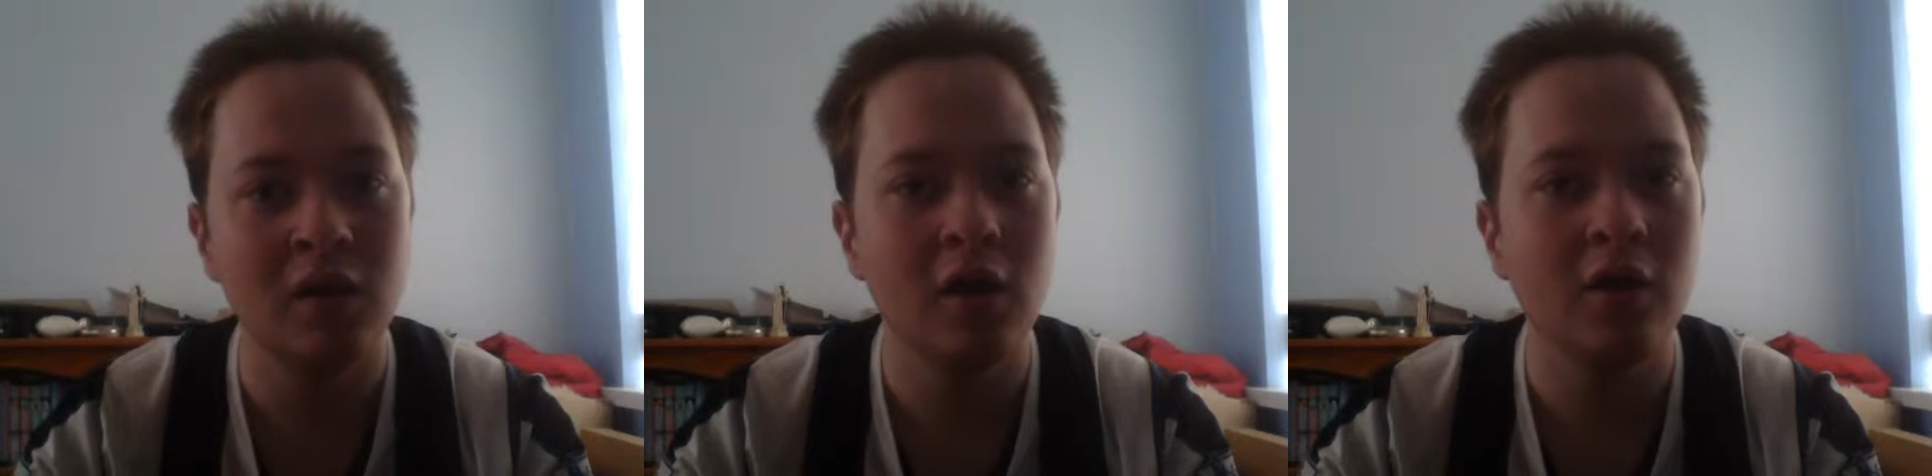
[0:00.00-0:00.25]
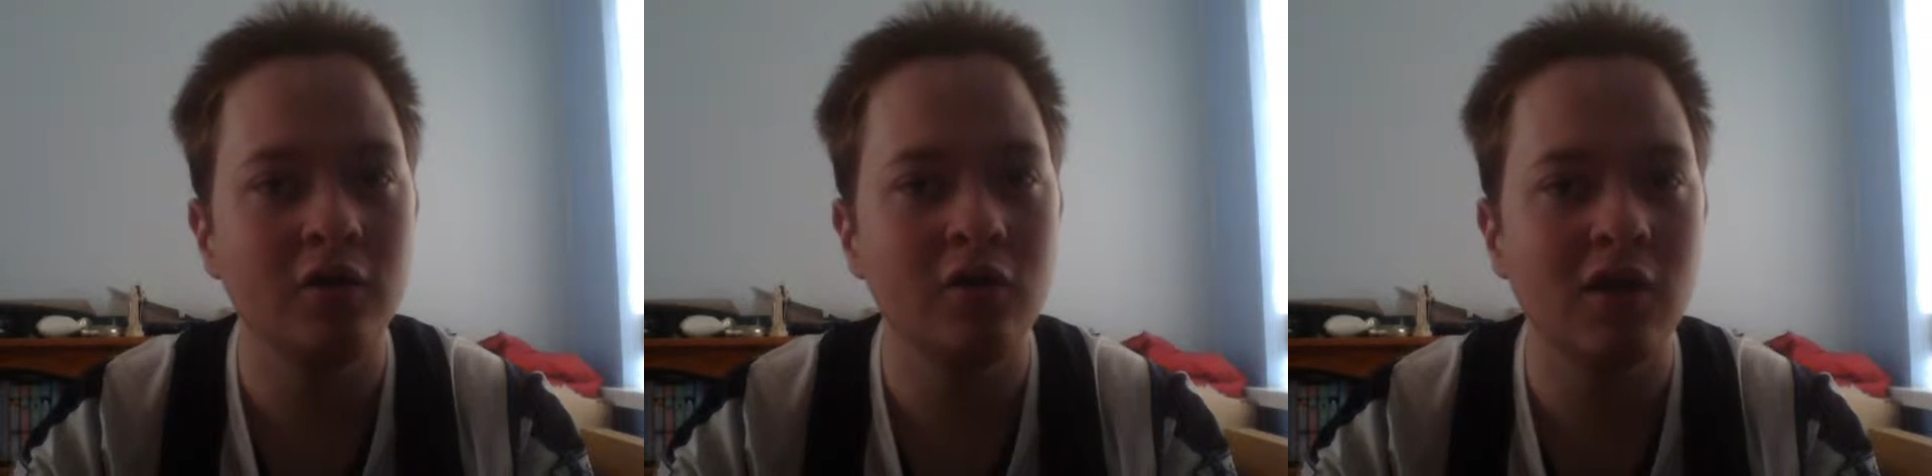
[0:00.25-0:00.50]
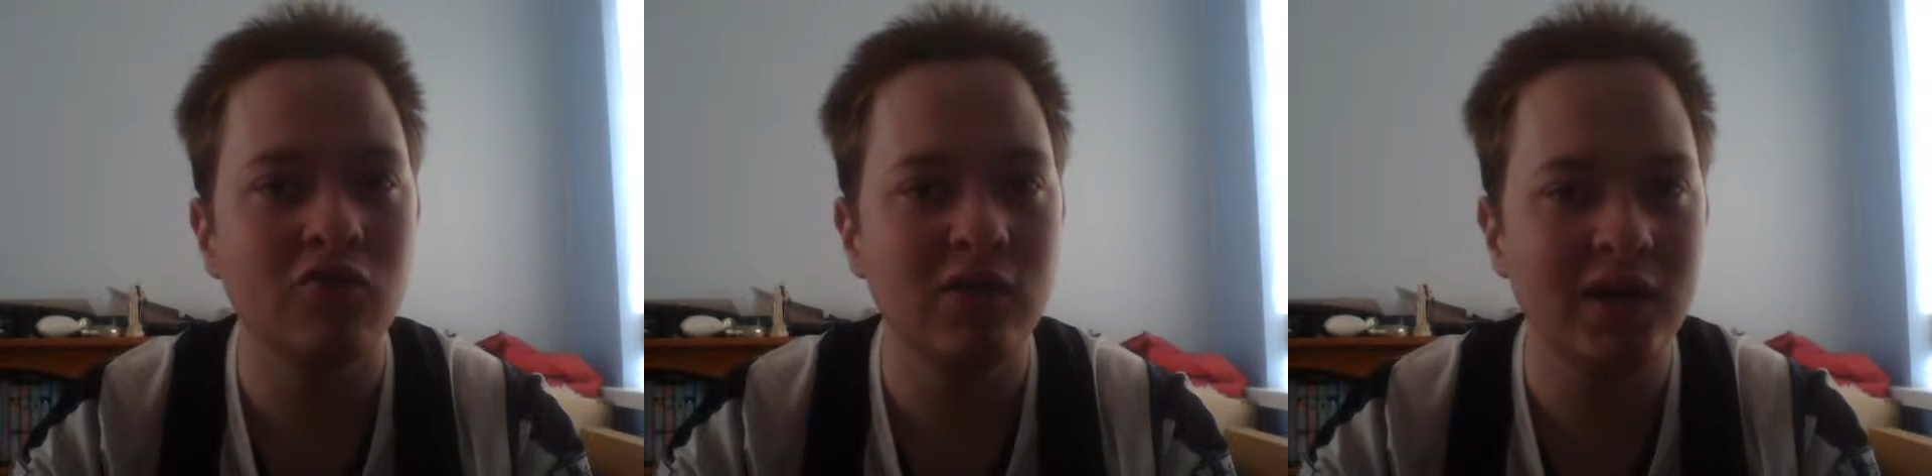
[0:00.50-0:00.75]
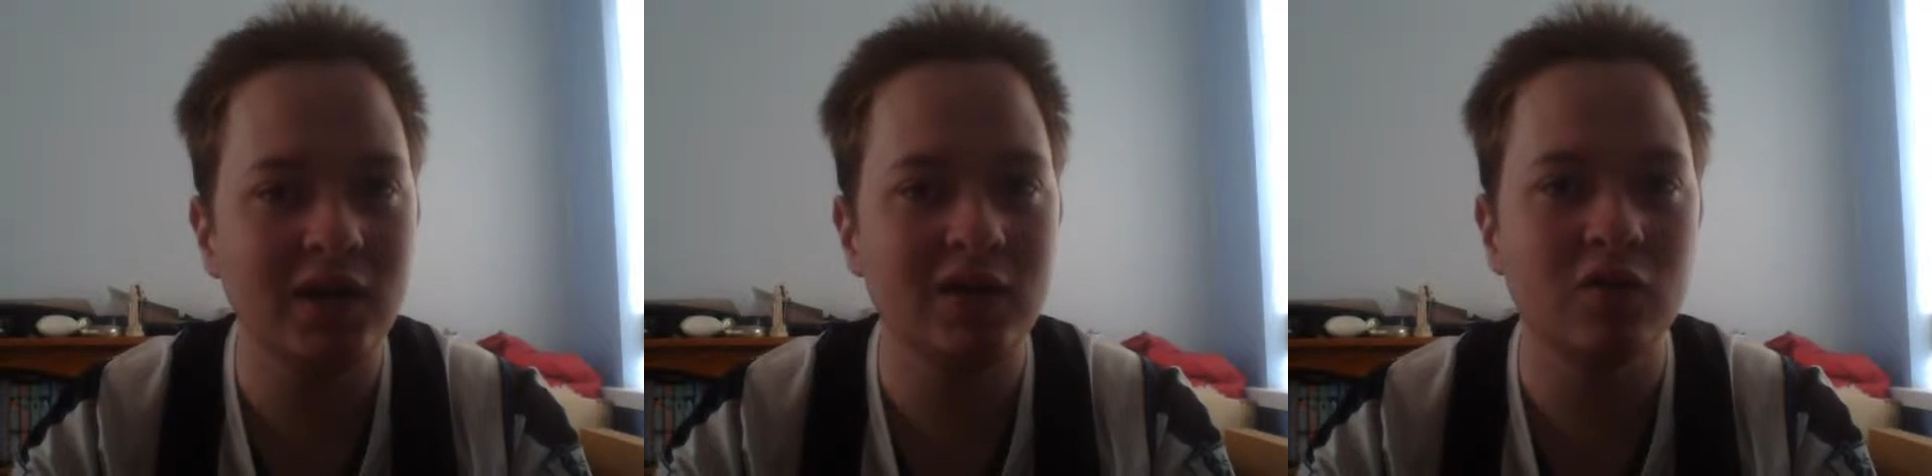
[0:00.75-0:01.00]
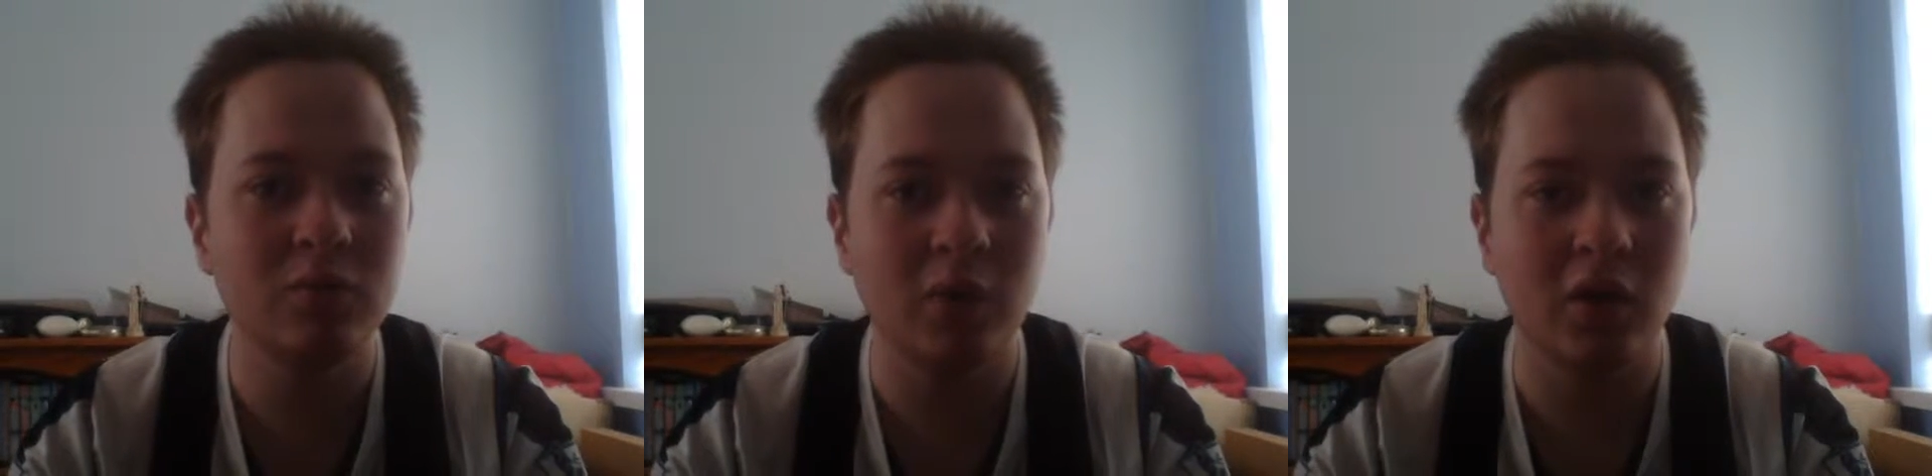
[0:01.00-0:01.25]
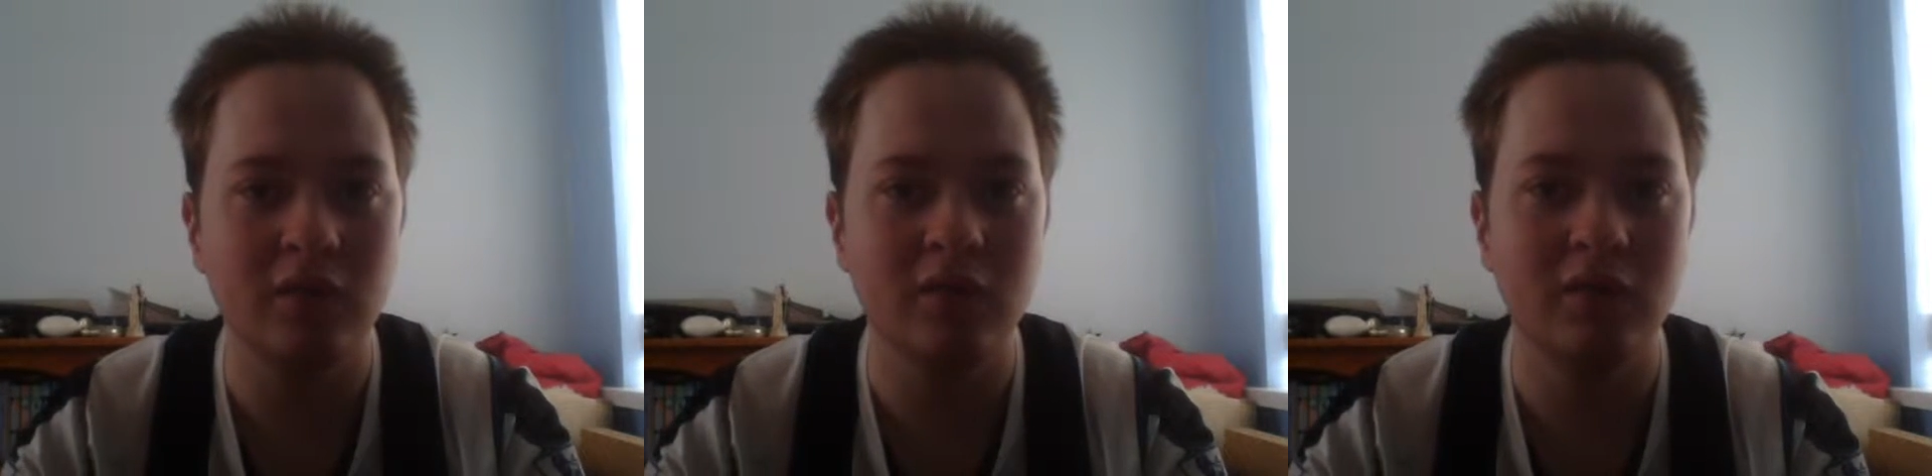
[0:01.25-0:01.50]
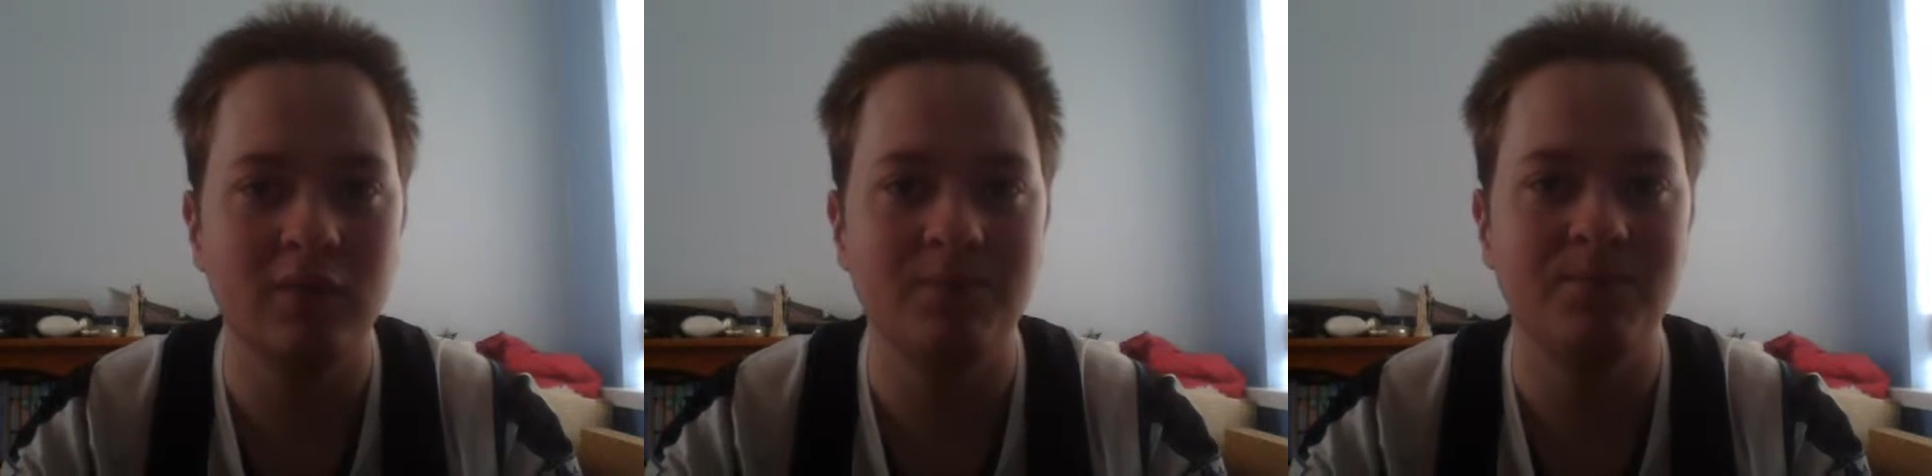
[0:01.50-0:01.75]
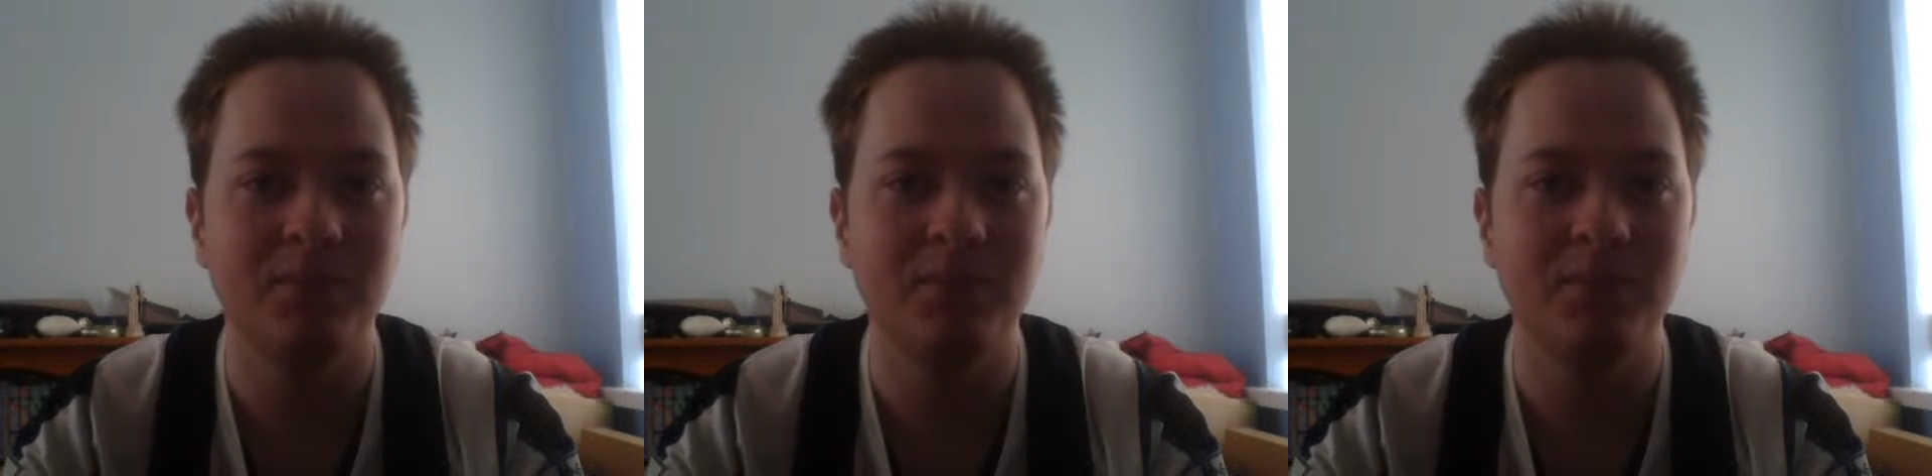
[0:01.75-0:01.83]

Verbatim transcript: Another really good point